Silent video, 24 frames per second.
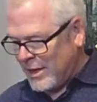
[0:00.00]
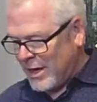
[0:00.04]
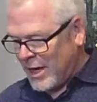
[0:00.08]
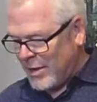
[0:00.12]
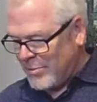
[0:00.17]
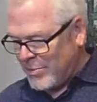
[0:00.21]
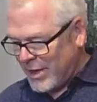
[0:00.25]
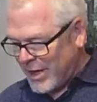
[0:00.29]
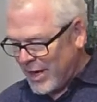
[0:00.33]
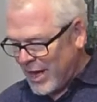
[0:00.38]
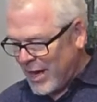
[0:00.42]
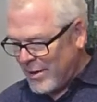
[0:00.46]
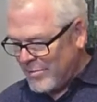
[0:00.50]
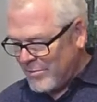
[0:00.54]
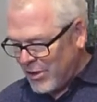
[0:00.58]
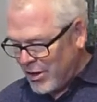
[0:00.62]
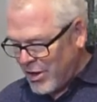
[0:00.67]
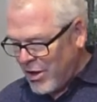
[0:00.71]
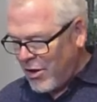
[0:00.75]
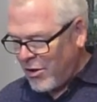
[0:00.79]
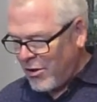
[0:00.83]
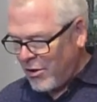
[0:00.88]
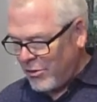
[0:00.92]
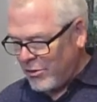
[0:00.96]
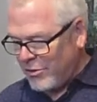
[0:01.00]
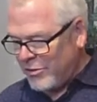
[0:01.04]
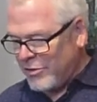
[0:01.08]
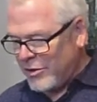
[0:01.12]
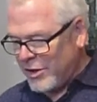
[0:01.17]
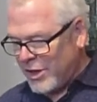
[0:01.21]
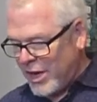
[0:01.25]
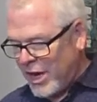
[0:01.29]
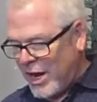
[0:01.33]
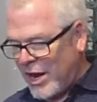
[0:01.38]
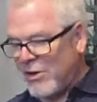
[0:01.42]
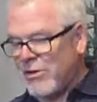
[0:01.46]
and became known for
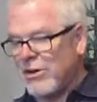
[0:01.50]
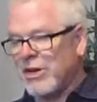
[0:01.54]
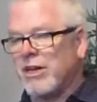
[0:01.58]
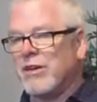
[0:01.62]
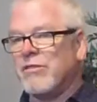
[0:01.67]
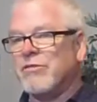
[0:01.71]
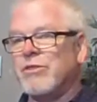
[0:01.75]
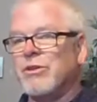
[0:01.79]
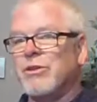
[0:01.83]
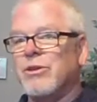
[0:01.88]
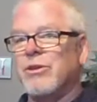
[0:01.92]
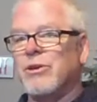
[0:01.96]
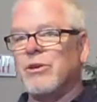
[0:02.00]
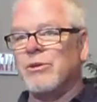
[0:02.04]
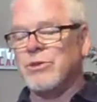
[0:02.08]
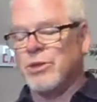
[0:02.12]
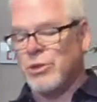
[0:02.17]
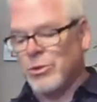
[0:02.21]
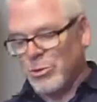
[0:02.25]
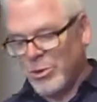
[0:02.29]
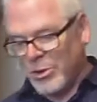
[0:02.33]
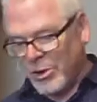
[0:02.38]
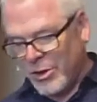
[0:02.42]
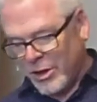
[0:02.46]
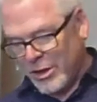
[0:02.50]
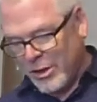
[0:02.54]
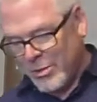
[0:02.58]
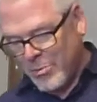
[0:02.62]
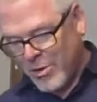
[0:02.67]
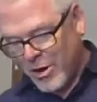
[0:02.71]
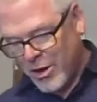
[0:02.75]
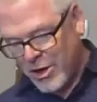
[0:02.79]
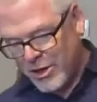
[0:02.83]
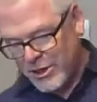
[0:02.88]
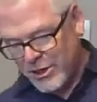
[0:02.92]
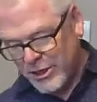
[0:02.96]
caring for those who were on
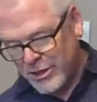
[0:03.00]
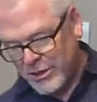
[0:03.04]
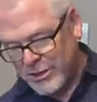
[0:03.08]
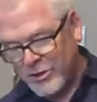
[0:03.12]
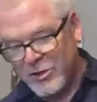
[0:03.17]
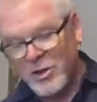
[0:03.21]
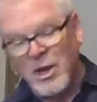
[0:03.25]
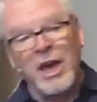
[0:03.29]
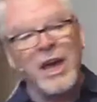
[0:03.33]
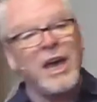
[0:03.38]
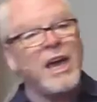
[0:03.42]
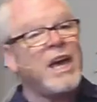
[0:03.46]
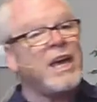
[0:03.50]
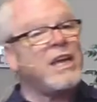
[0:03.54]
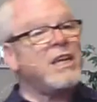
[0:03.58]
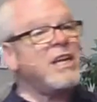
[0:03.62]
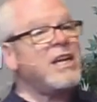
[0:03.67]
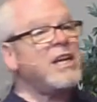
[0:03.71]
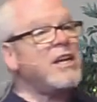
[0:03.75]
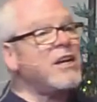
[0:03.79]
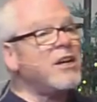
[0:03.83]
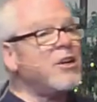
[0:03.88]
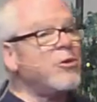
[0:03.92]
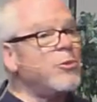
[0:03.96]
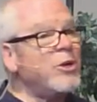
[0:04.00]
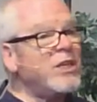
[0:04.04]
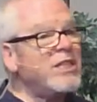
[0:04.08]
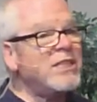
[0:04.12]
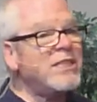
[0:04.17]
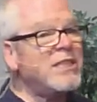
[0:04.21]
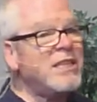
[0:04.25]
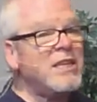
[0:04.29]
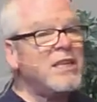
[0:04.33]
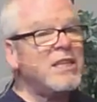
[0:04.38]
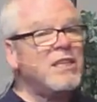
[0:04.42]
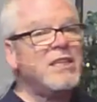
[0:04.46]
the margins. And here we
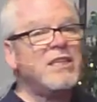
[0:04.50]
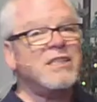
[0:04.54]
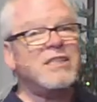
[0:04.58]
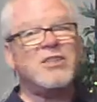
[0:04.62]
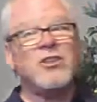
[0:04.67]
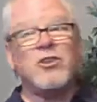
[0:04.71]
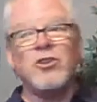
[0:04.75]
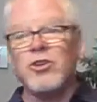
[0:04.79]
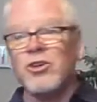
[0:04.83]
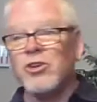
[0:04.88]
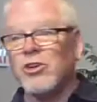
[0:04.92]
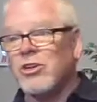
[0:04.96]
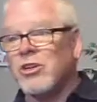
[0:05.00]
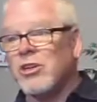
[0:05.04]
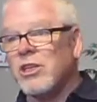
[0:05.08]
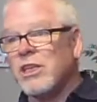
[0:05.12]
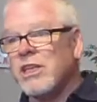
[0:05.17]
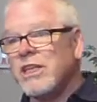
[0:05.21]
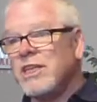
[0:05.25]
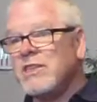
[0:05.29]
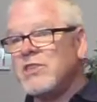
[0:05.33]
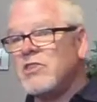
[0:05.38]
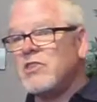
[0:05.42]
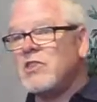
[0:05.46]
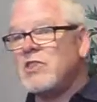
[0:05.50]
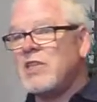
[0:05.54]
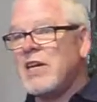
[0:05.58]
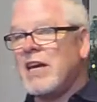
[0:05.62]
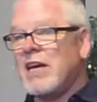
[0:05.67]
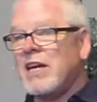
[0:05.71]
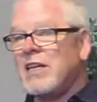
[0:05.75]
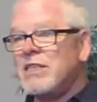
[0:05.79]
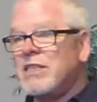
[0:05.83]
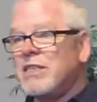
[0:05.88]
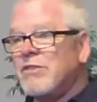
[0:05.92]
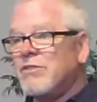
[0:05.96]
see this earliest
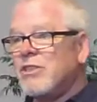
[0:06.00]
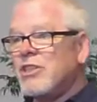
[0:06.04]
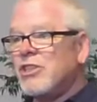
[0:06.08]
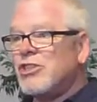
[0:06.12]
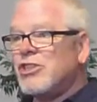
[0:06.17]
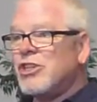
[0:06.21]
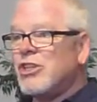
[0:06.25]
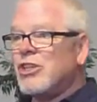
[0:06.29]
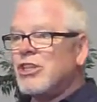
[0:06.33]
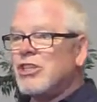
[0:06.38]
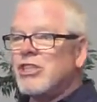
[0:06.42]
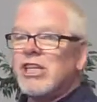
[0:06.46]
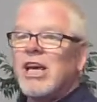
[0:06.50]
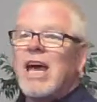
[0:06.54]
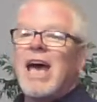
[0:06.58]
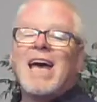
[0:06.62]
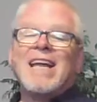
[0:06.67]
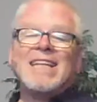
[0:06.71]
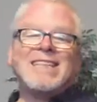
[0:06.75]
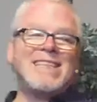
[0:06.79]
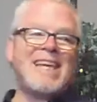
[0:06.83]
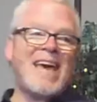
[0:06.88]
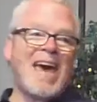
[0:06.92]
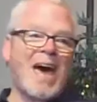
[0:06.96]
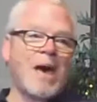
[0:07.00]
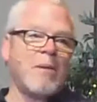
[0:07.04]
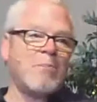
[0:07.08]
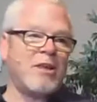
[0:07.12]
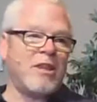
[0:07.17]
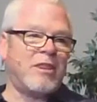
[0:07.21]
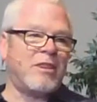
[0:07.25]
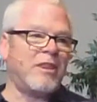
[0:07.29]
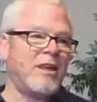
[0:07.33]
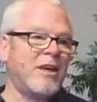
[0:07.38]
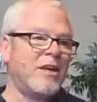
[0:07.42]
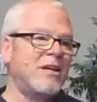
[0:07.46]
days of the church.
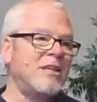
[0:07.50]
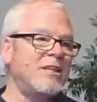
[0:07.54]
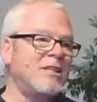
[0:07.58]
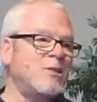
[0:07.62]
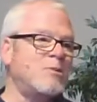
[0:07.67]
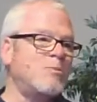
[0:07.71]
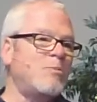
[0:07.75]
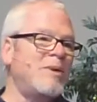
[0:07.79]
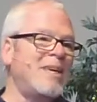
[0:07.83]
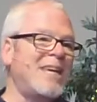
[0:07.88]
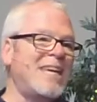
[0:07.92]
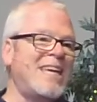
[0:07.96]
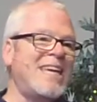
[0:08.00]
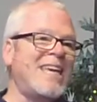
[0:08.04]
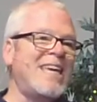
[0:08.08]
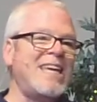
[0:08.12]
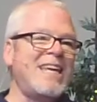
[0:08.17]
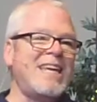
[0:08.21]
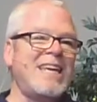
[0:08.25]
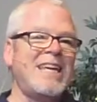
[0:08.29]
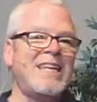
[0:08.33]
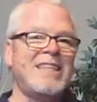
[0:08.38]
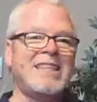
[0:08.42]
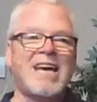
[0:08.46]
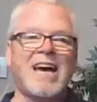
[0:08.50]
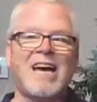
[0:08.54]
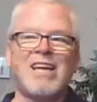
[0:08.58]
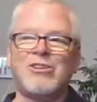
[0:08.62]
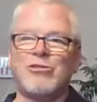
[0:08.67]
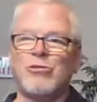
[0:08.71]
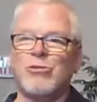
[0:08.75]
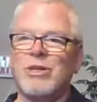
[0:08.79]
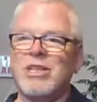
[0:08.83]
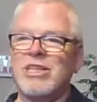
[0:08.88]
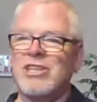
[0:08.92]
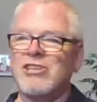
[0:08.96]
Tabitha is beginning
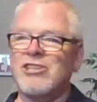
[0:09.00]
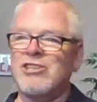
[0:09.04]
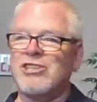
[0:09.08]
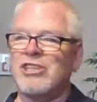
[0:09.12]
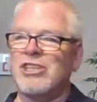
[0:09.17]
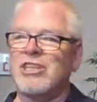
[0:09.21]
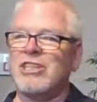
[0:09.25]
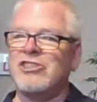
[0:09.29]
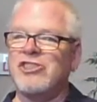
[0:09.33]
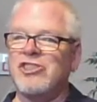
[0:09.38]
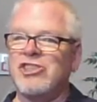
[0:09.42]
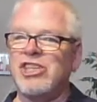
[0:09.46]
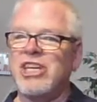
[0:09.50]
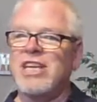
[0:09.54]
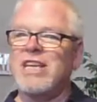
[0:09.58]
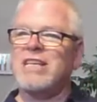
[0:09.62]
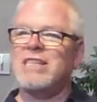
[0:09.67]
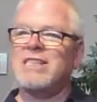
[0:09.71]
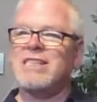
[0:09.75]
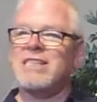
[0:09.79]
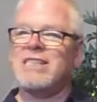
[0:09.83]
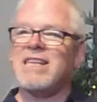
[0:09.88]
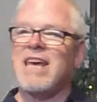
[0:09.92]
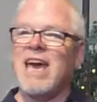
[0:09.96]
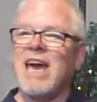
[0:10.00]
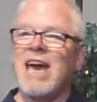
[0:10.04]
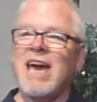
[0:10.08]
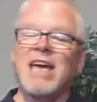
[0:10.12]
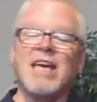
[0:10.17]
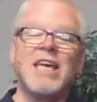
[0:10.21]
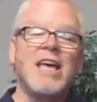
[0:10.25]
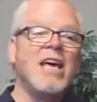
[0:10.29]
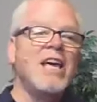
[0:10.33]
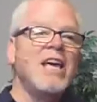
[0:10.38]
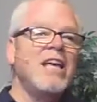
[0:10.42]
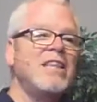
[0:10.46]
that tradition. She is
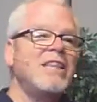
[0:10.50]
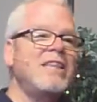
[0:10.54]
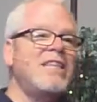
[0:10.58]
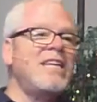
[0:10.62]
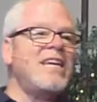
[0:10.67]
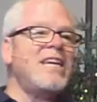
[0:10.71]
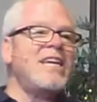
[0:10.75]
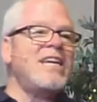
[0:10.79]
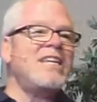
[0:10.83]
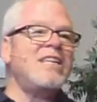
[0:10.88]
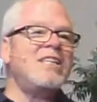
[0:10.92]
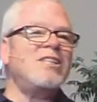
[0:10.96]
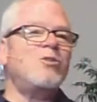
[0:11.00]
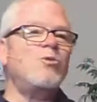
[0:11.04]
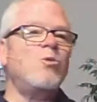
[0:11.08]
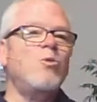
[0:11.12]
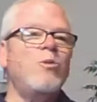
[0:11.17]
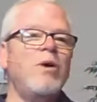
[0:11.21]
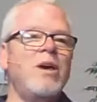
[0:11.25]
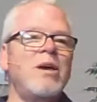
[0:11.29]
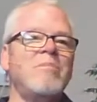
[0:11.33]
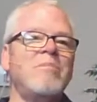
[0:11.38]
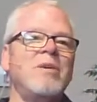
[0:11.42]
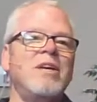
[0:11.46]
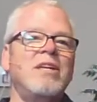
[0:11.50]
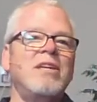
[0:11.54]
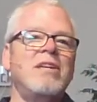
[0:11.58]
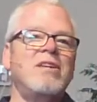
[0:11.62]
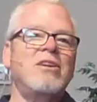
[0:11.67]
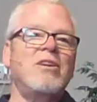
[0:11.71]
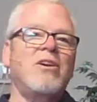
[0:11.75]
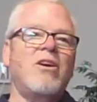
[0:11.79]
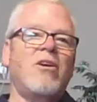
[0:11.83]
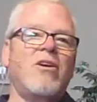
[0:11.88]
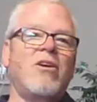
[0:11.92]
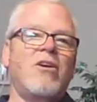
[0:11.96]
saying, These
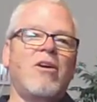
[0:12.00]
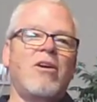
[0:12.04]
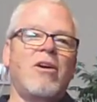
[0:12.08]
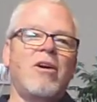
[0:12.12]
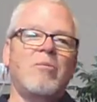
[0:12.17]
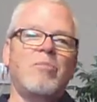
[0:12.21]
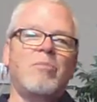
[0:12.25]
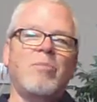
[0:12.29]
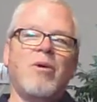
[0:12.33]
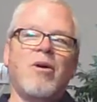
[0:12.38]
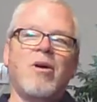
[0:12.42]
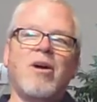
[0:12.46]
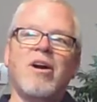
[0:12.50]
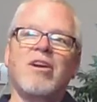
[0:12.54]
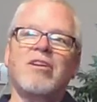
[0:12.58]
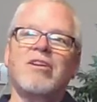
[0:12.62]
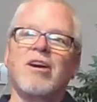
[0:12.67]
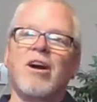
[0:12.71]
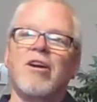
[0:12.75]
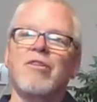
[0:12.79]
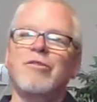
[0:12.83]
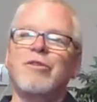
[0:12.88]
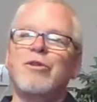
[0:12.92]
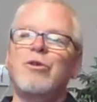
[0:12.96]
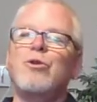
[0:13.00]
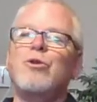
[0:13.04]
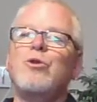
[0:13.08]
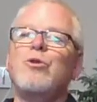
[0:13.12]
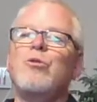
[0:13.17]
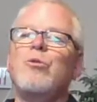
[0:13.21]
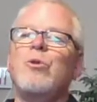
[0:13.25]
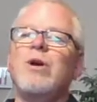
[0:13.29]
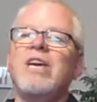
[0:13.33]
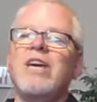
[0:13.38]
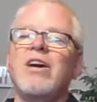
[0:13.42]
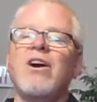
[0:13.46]
women are part of
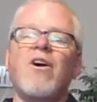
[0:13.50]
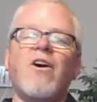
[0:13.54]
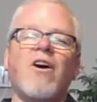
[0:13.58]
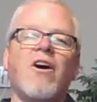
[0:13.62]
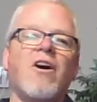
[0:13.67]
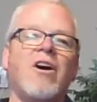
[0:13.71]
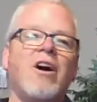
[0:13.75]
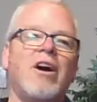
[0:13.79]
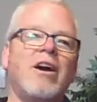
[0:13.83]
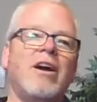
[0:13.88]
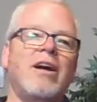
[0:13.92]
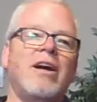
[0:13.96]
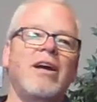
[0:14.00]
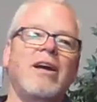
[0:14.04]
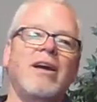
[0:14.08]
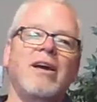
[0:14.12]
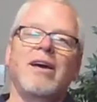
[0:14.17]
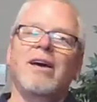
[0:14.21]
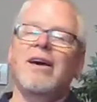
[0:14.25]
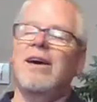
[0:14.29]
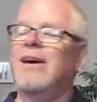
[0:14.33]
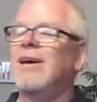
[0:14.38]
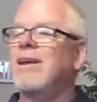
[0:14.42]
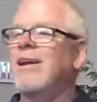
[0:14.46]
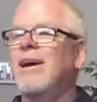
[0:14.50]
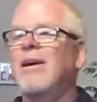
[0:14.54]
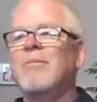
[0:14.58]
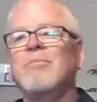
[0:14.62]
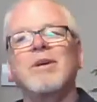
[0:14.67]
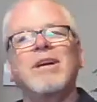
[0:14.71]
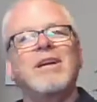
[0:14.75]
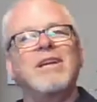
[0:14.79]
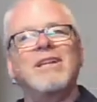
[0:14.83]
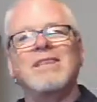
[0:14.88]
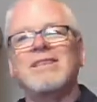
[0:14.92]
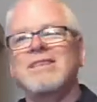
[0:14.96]
who we are.
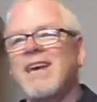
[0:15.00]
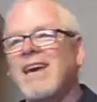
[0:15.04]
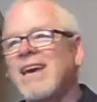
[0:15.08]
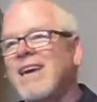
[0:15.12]
I'm going to